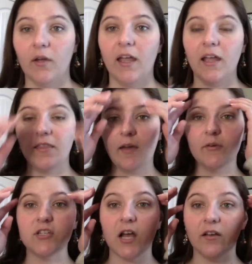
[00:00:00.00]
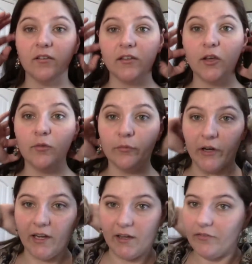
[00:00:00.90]
Okay, and that was y'all's Scoot
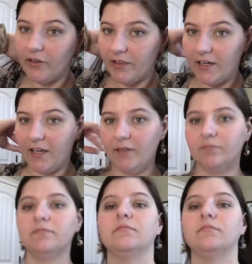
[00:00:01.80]
break for the day.